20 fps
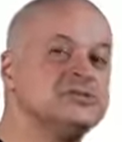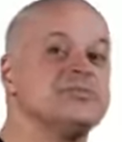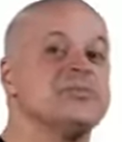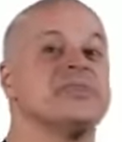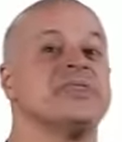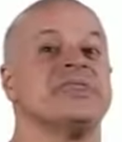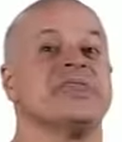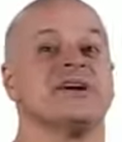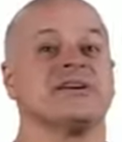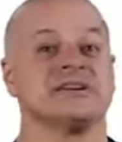
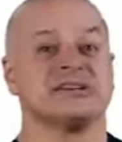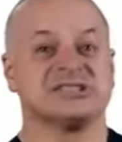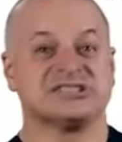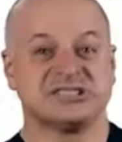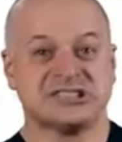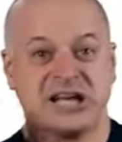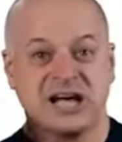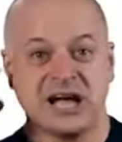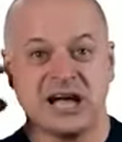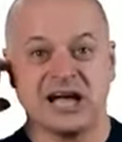They're a
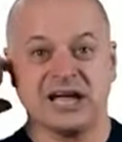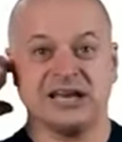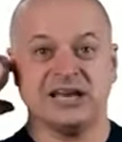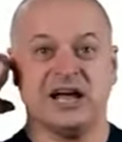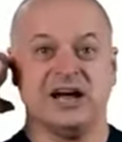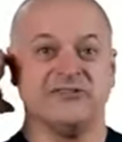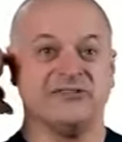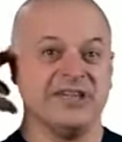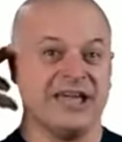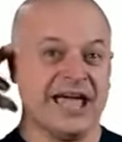sign
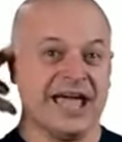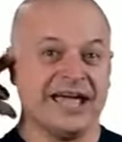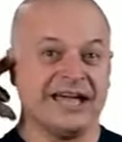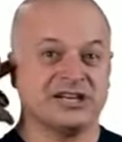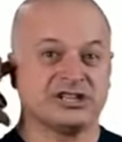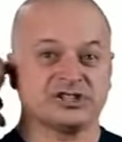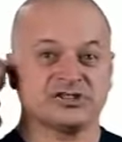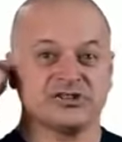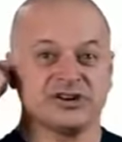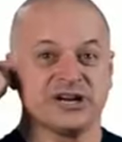of the
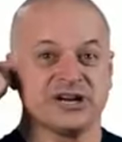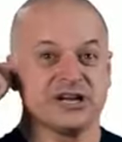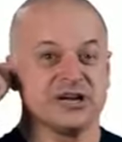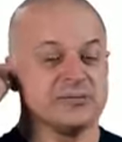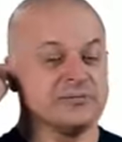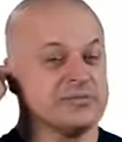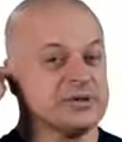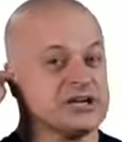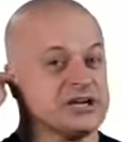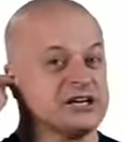
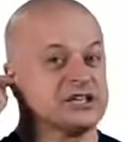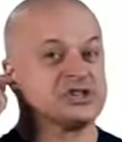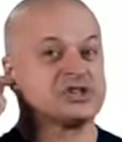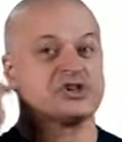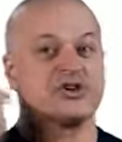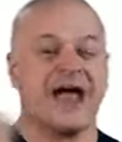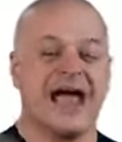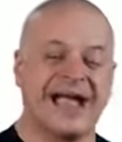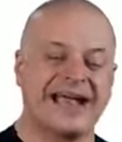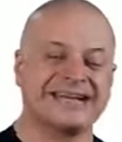atrium
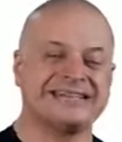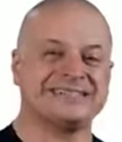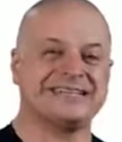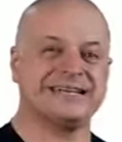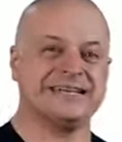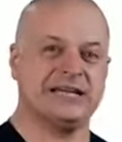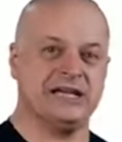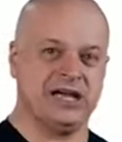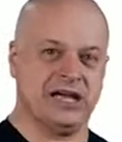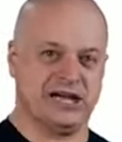
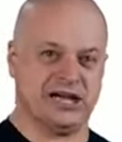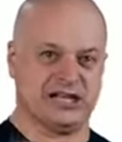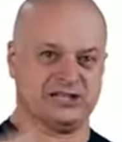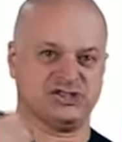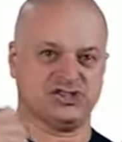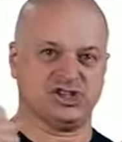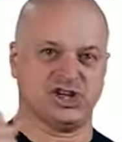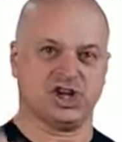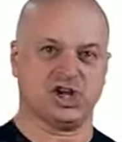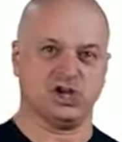contracting against
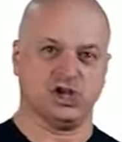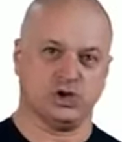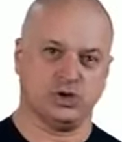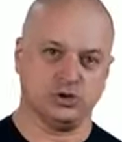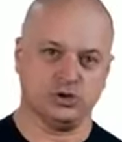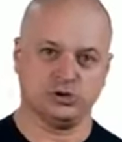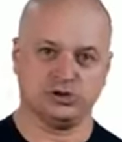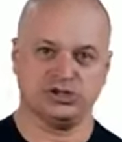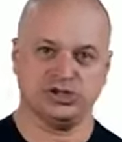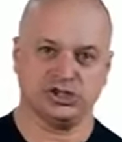a
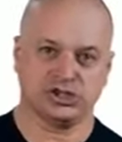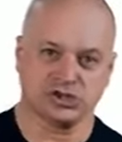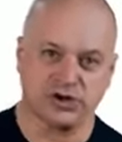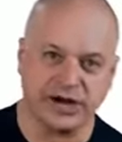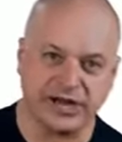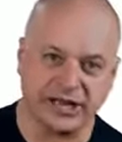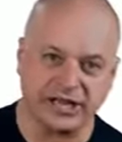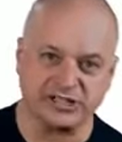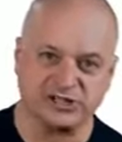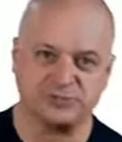closed
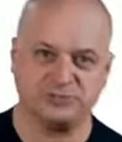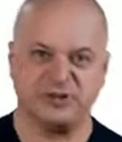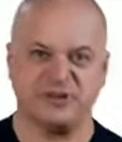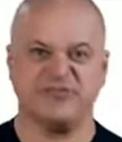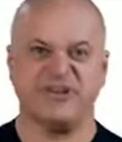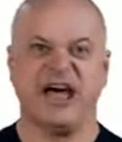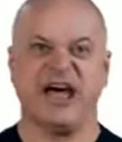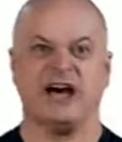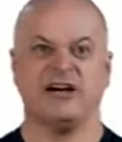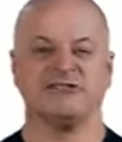tricuspid
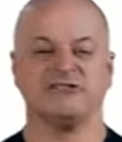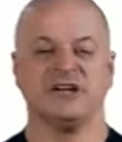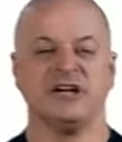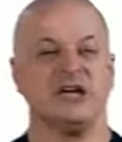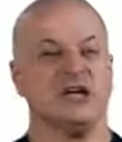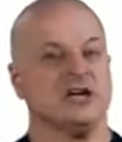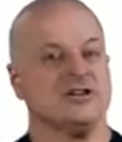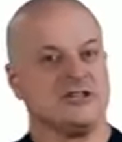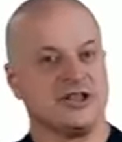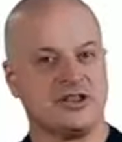valve.
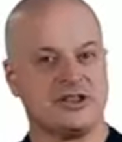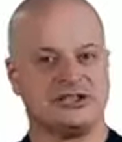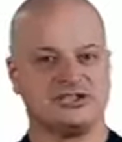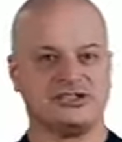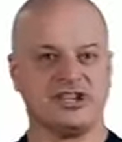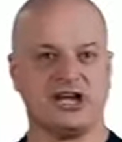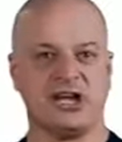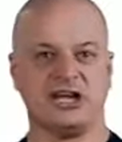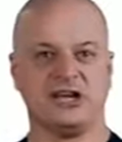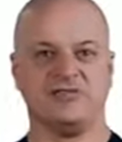They're the
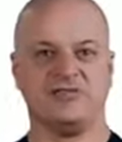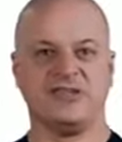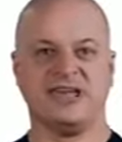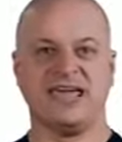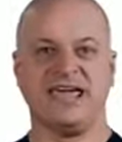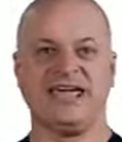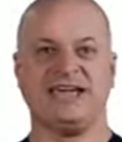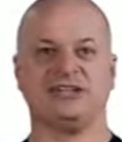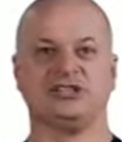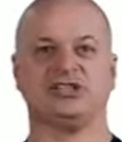sign of the
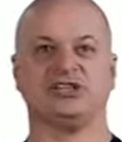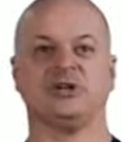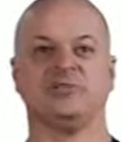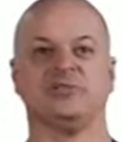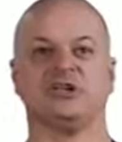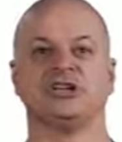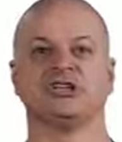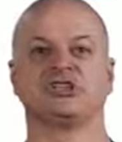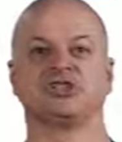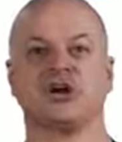atrium
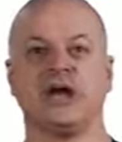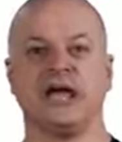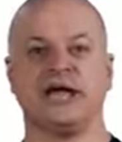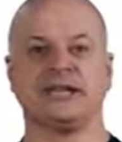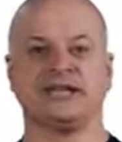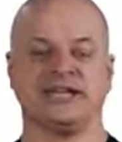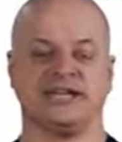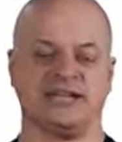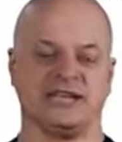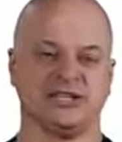
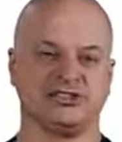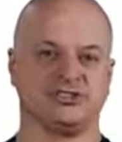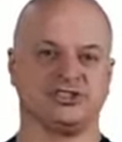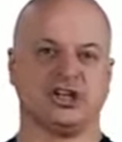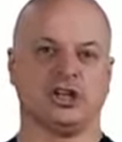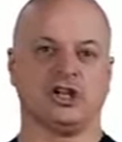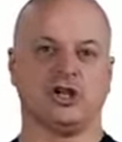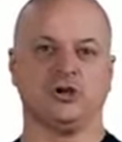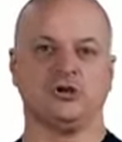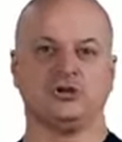contracting against a
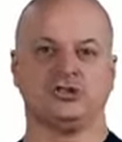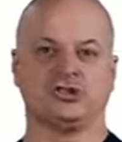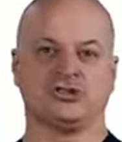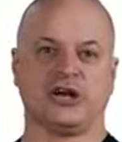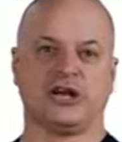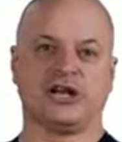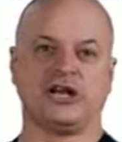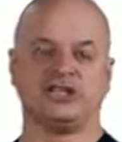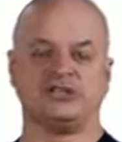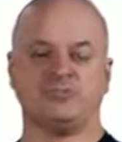closed
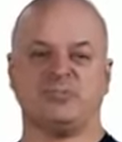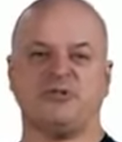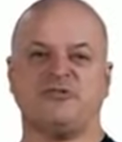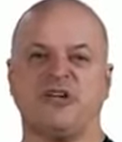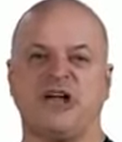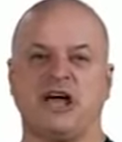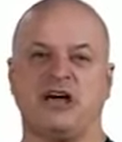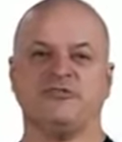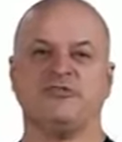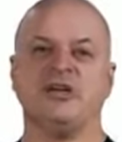tricuspid
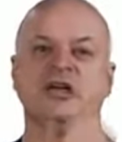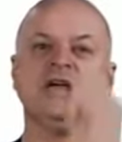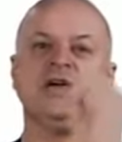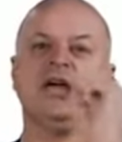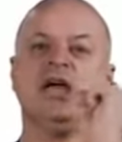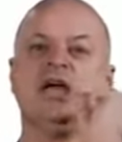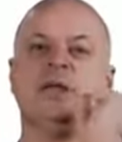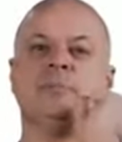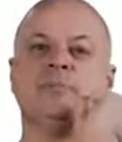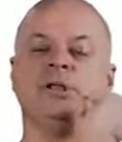valve,
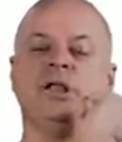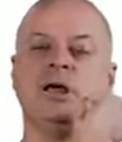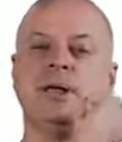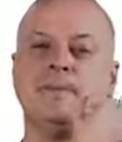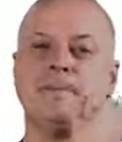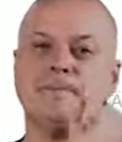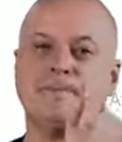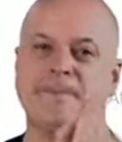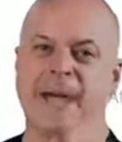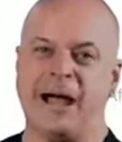and blood
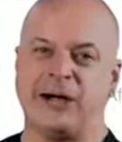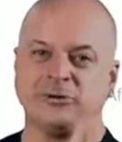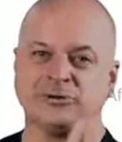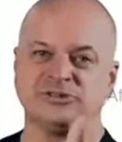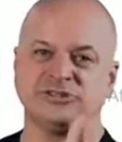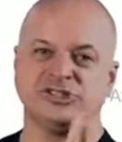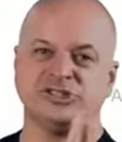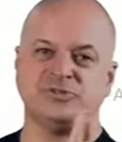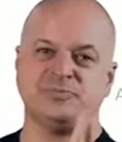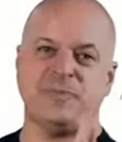
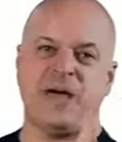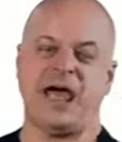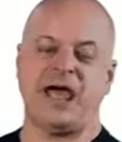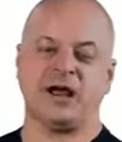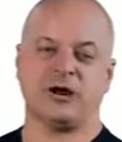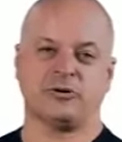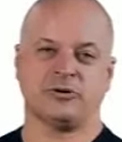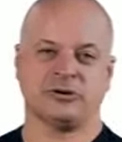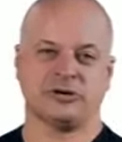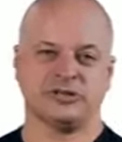bounces
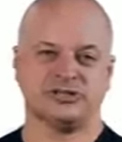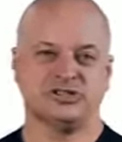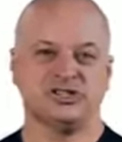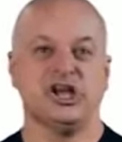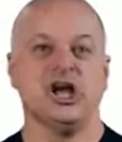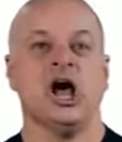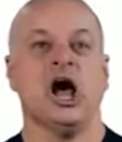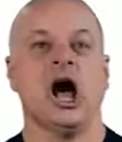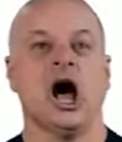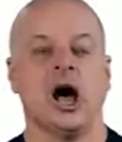backwards
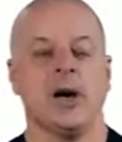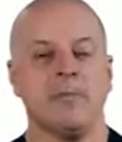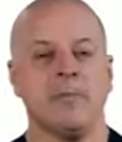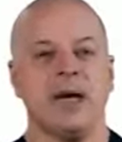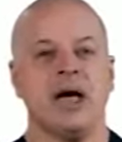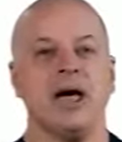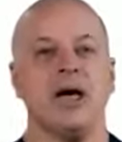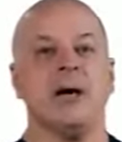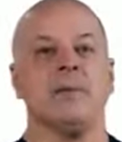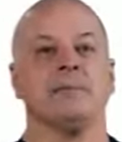up.
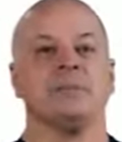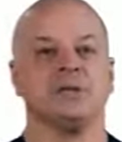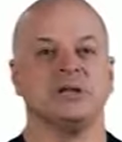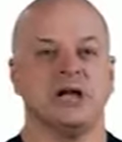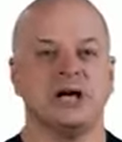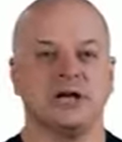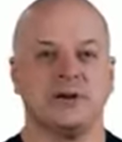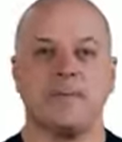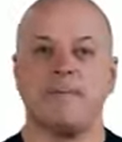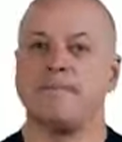
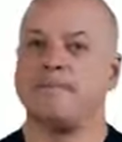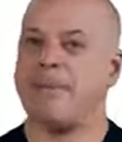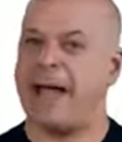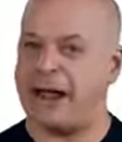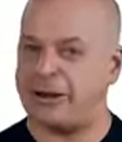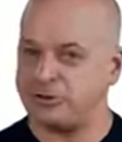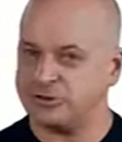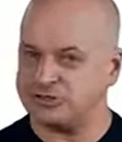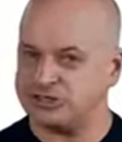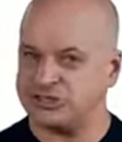Blood
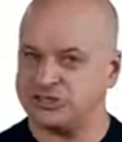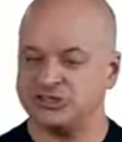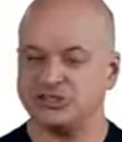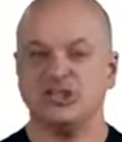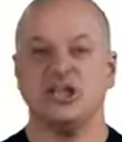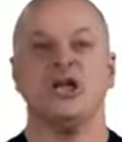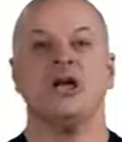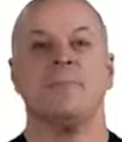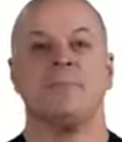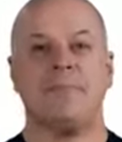bounces
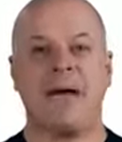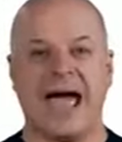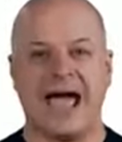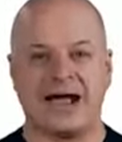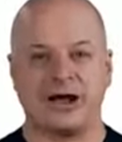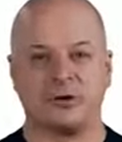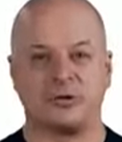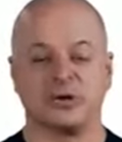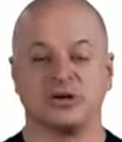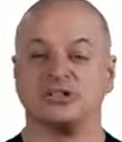
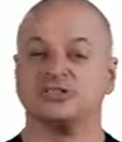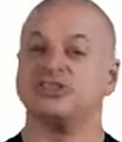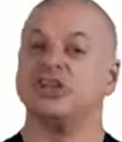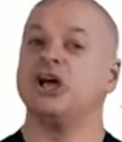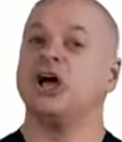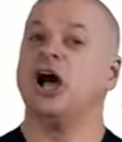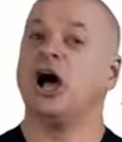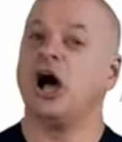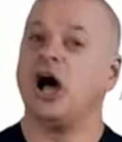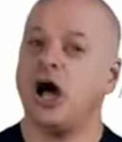backwards
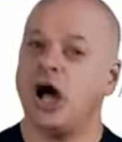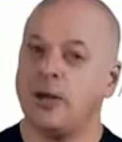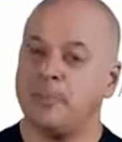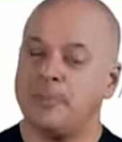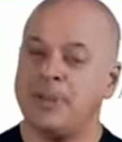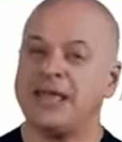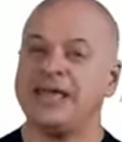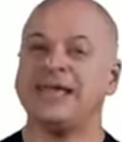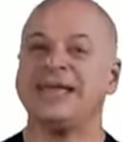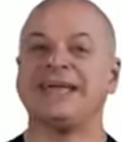up
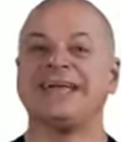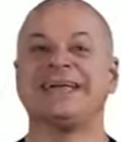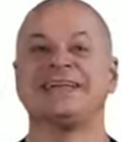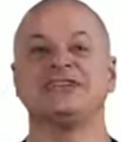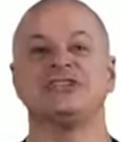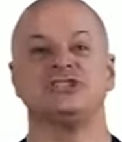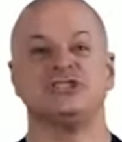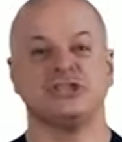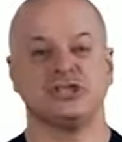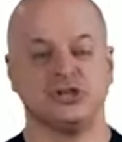
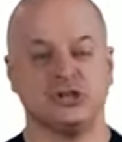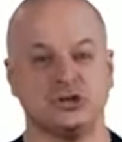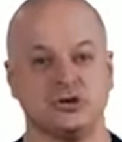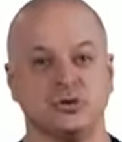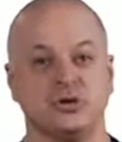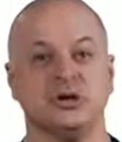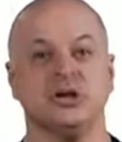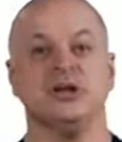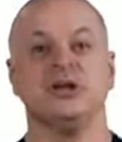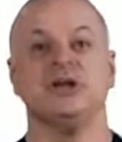into
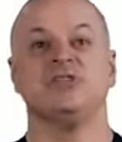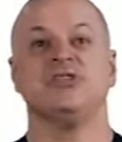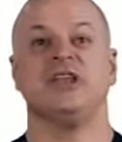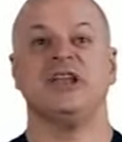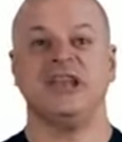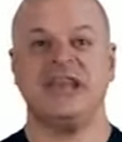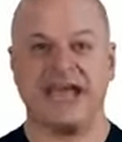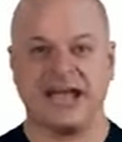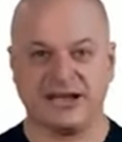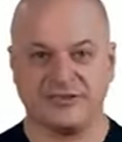the
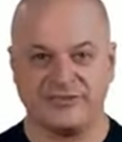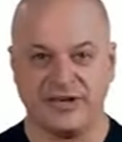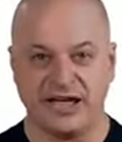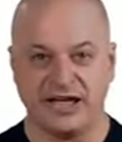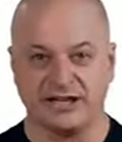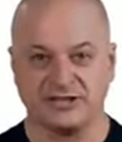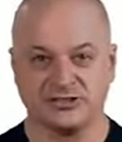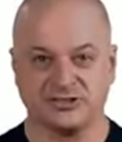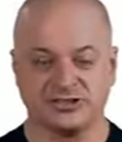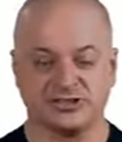neck
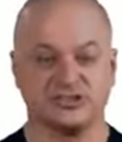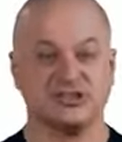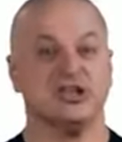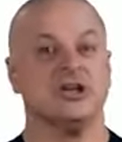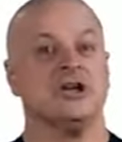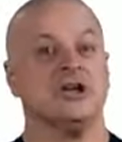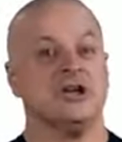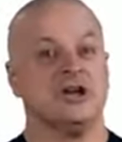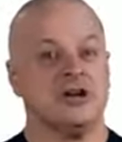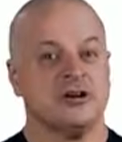veins.
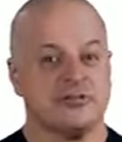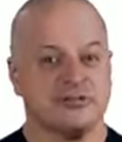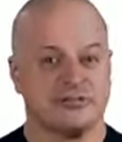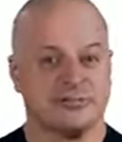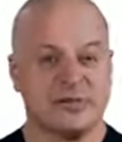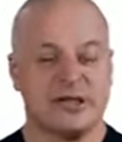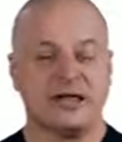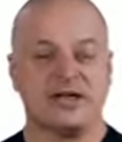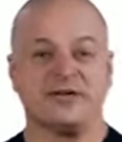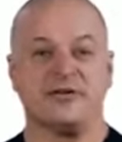
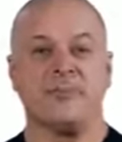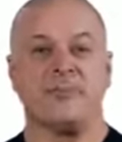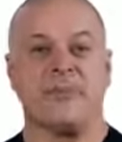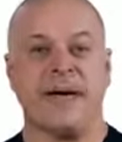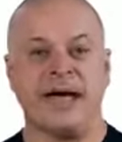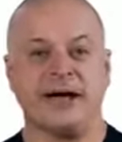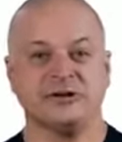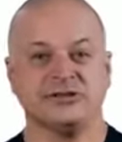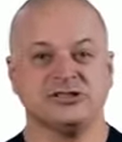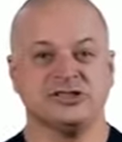Blood
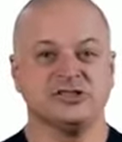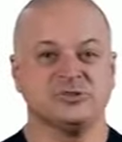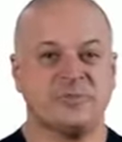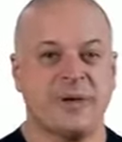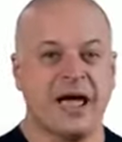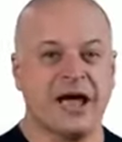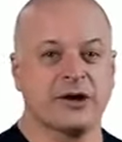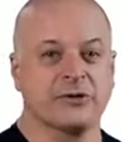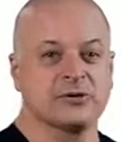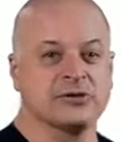bounces
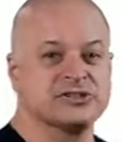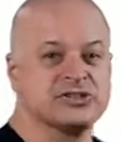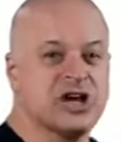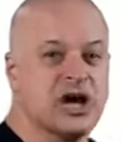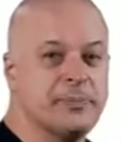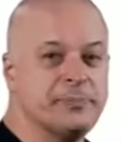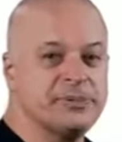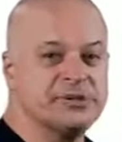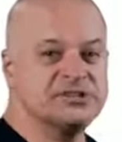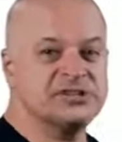backwards
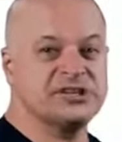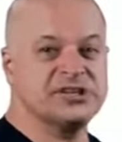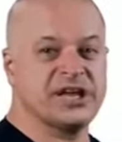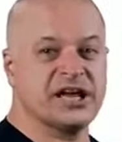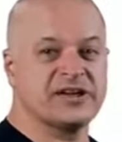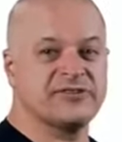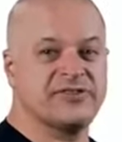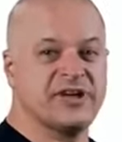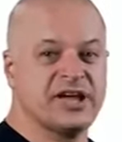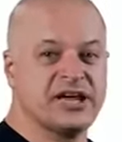up into the
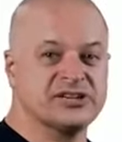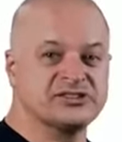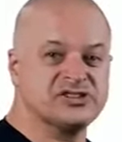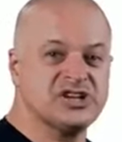neck veins,